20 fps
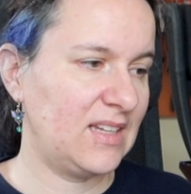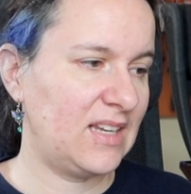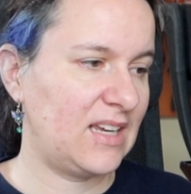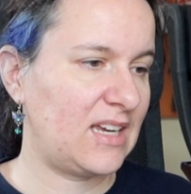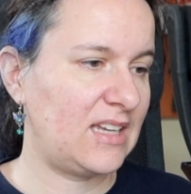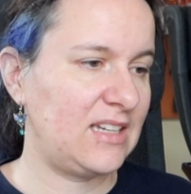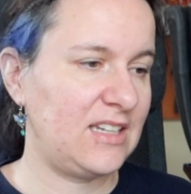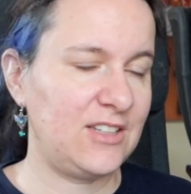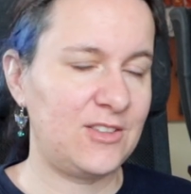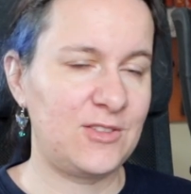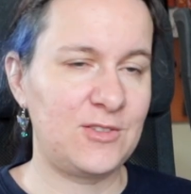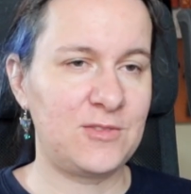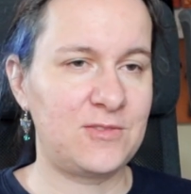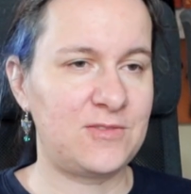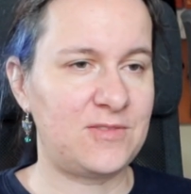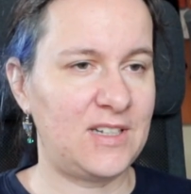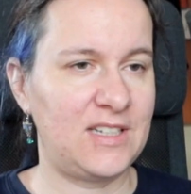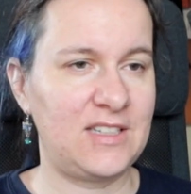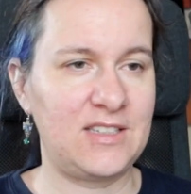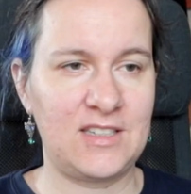I need to
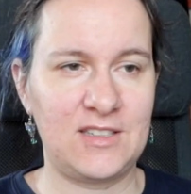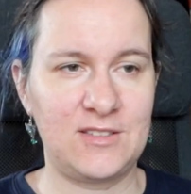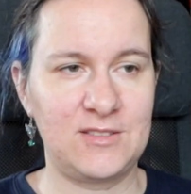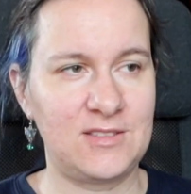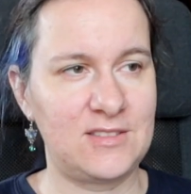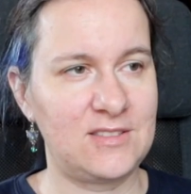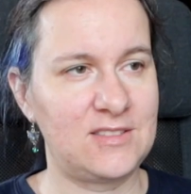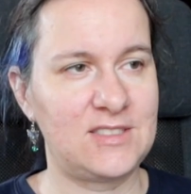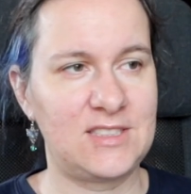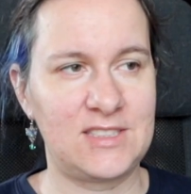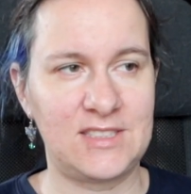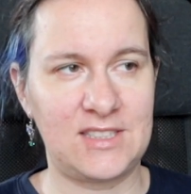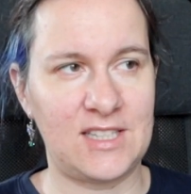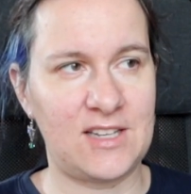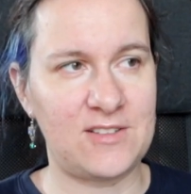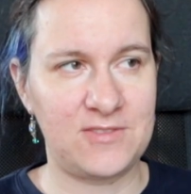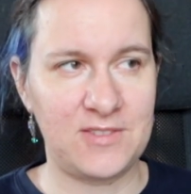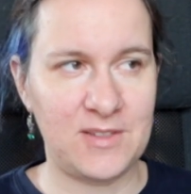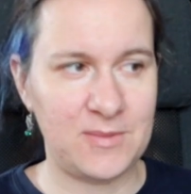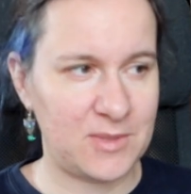find out
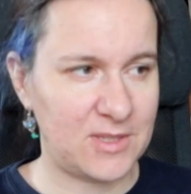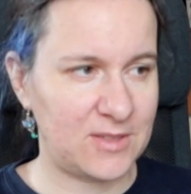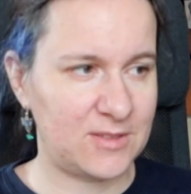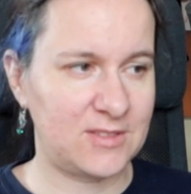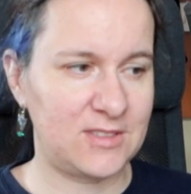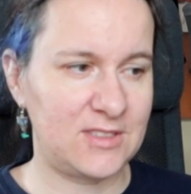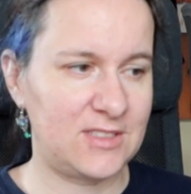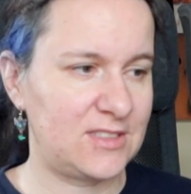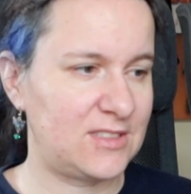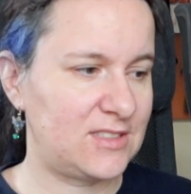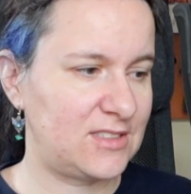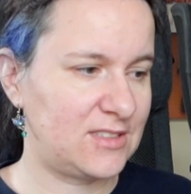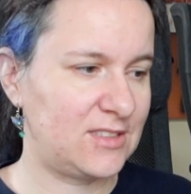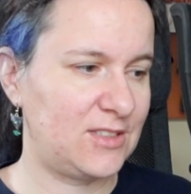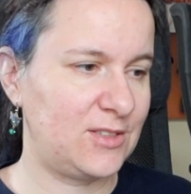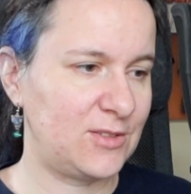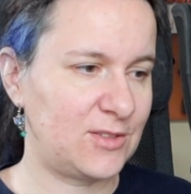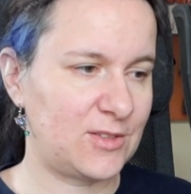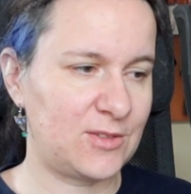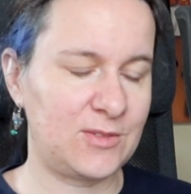stuff about,
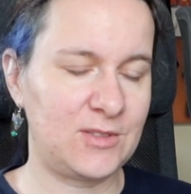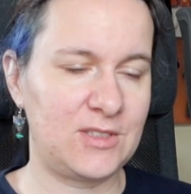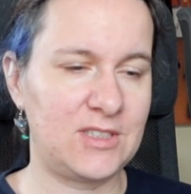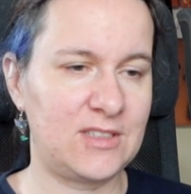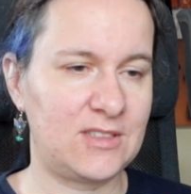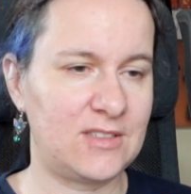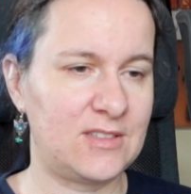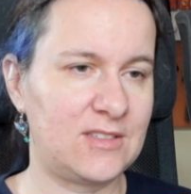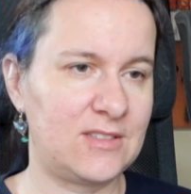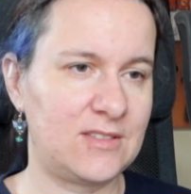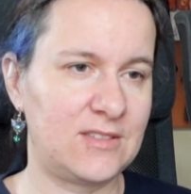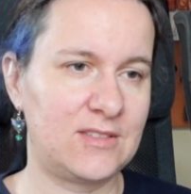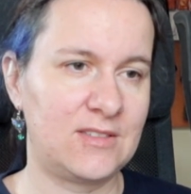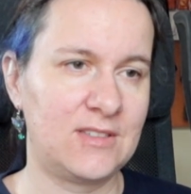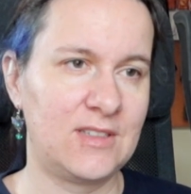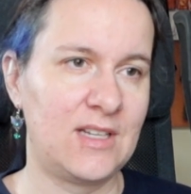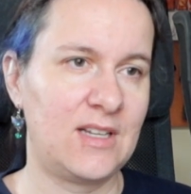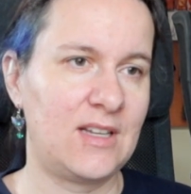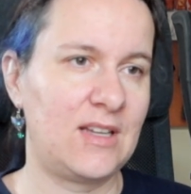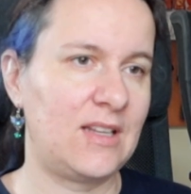the
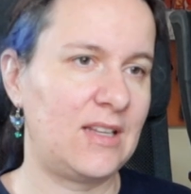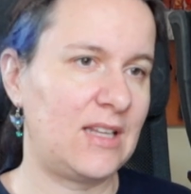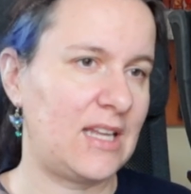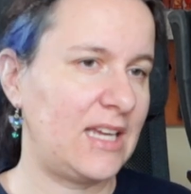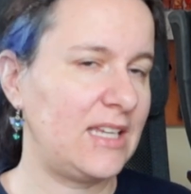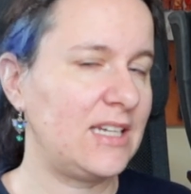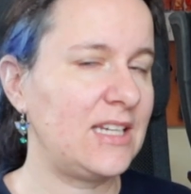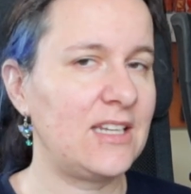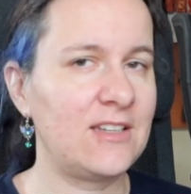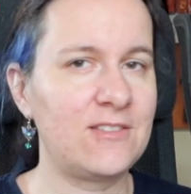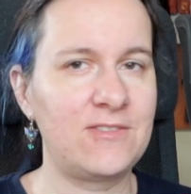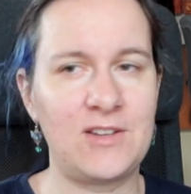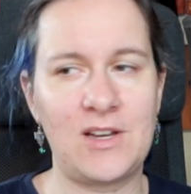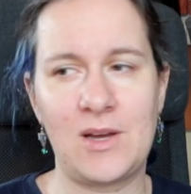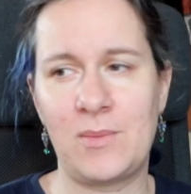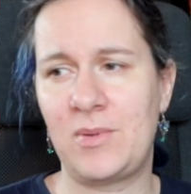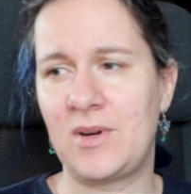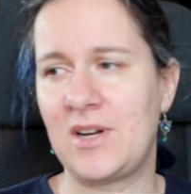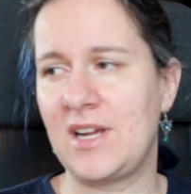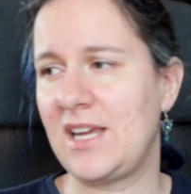lining
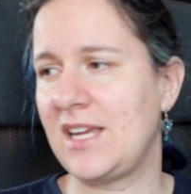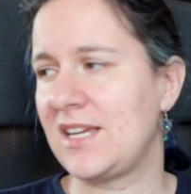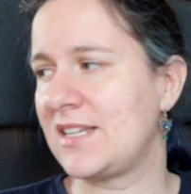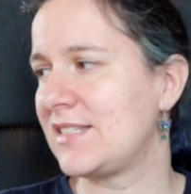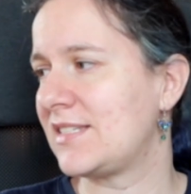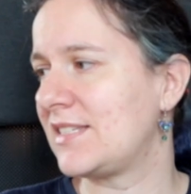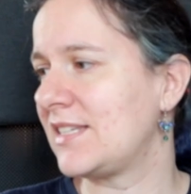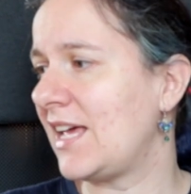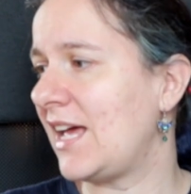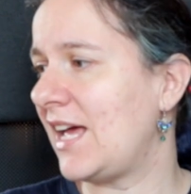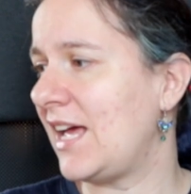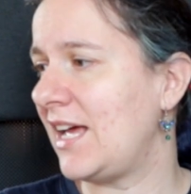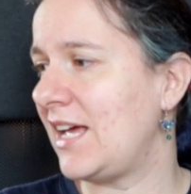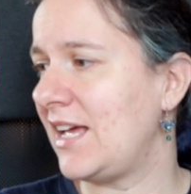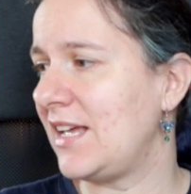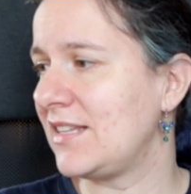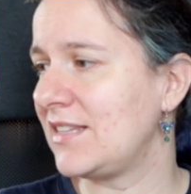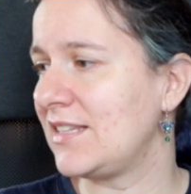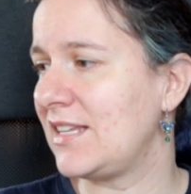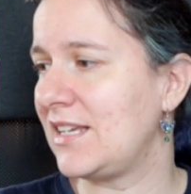fabrics
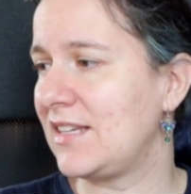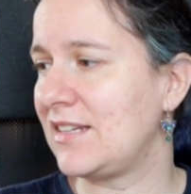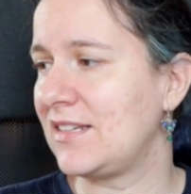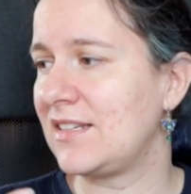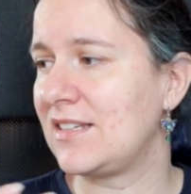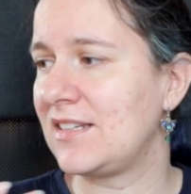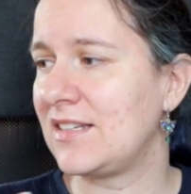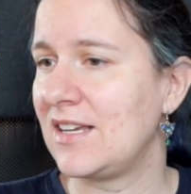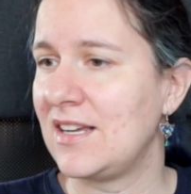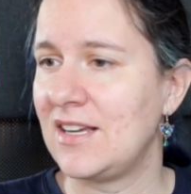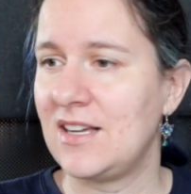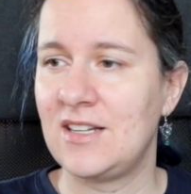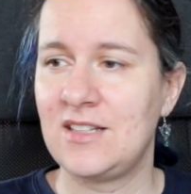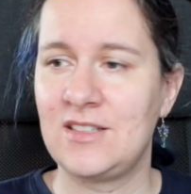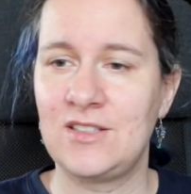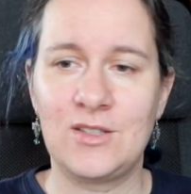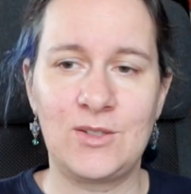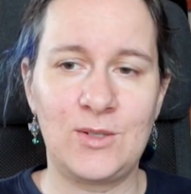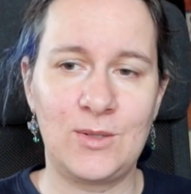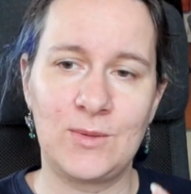and then
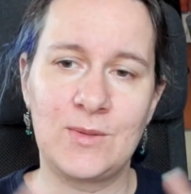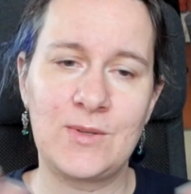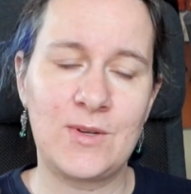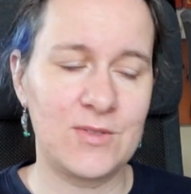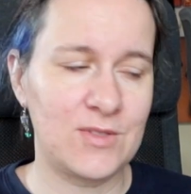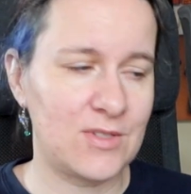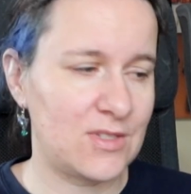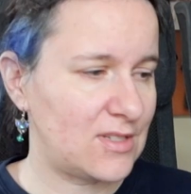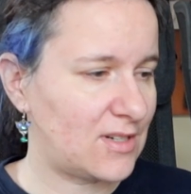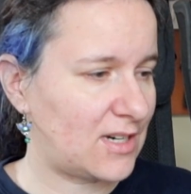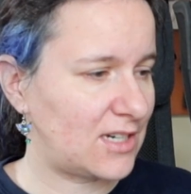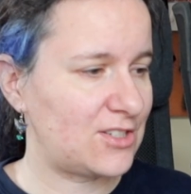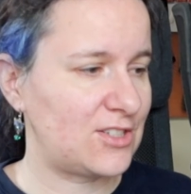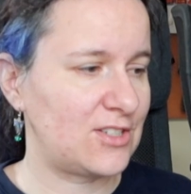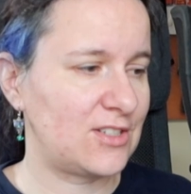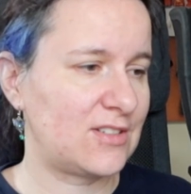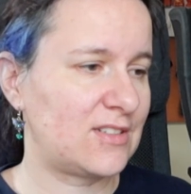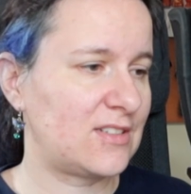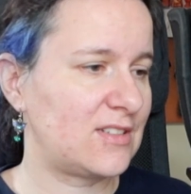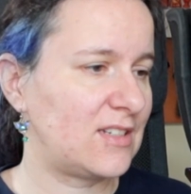the whole
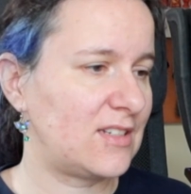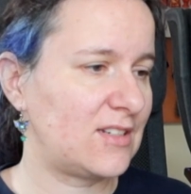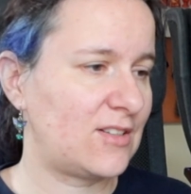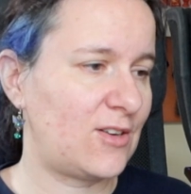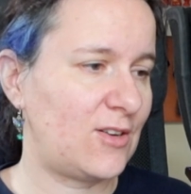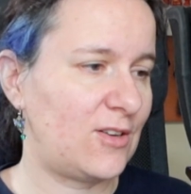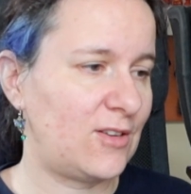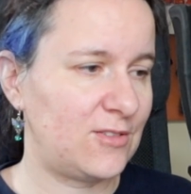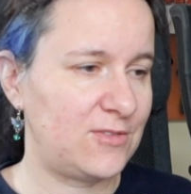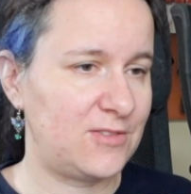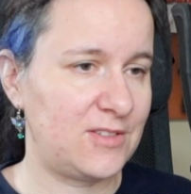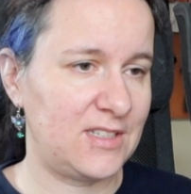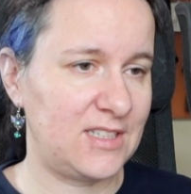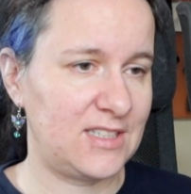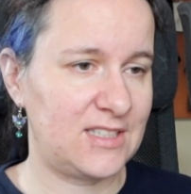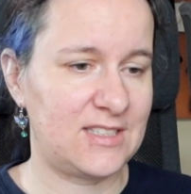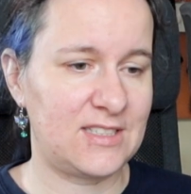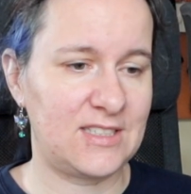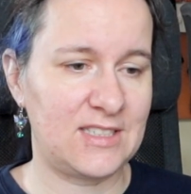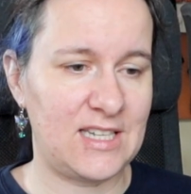construction of
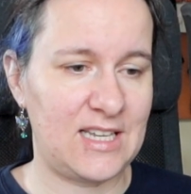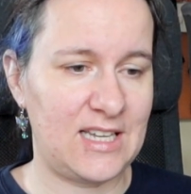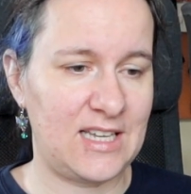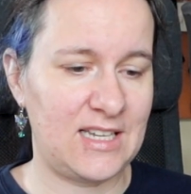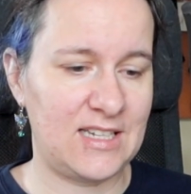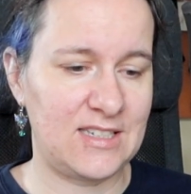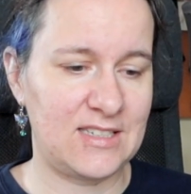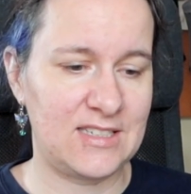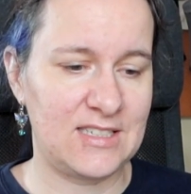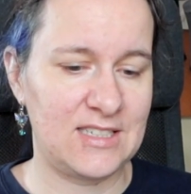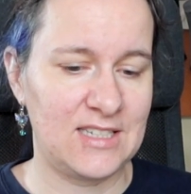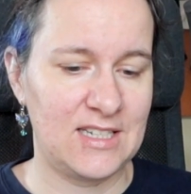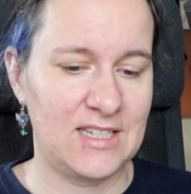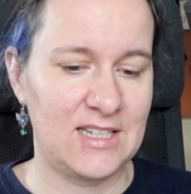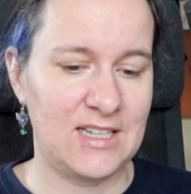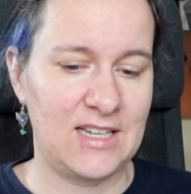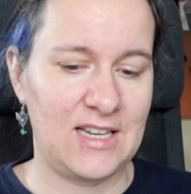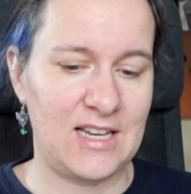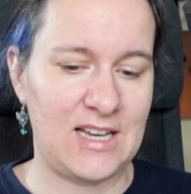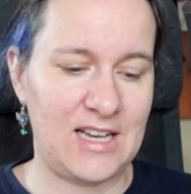it, and
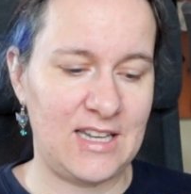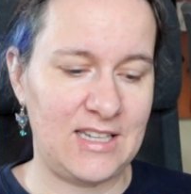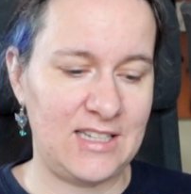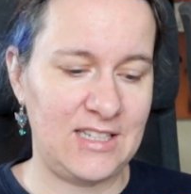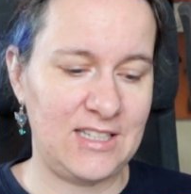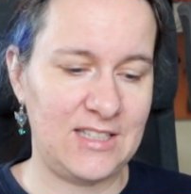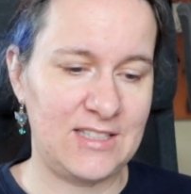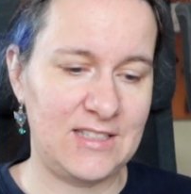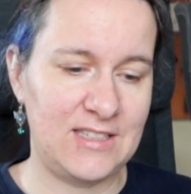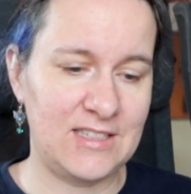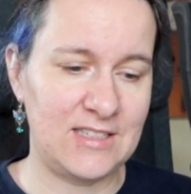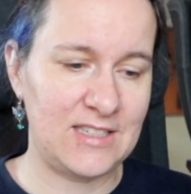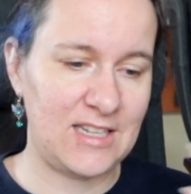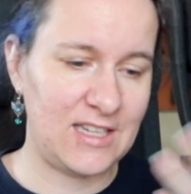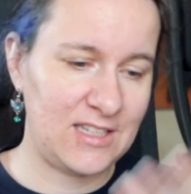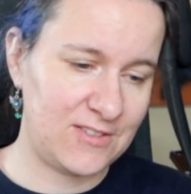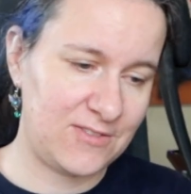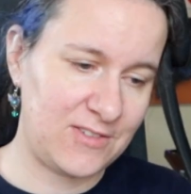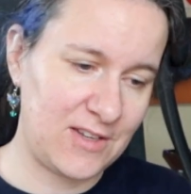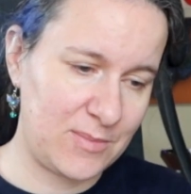I need the
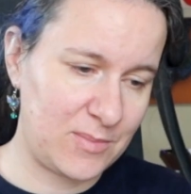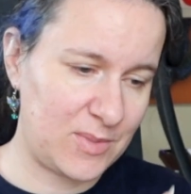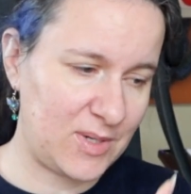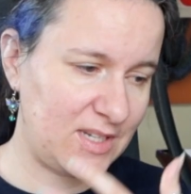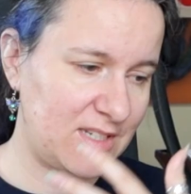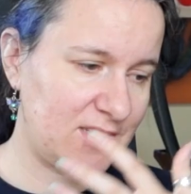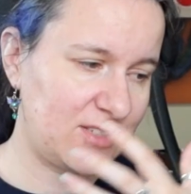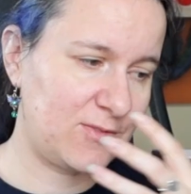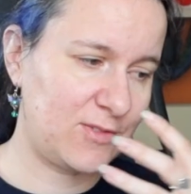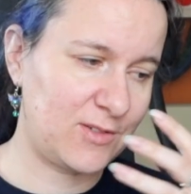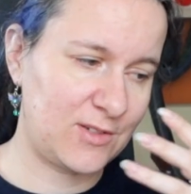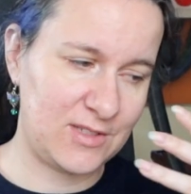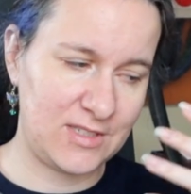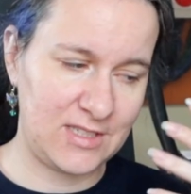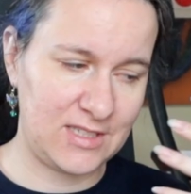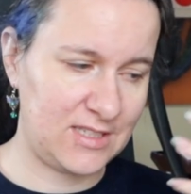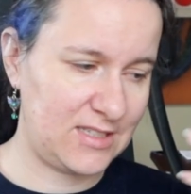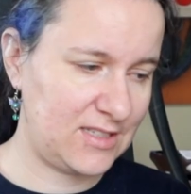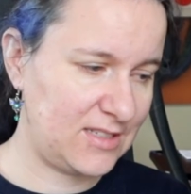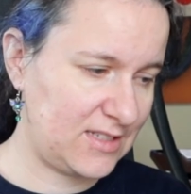knit fabrics for
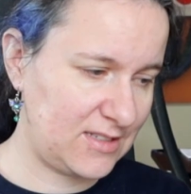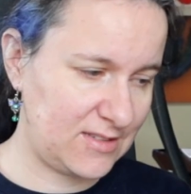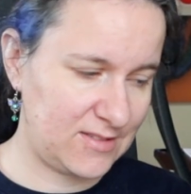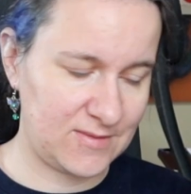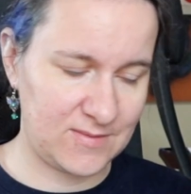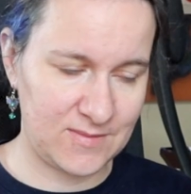the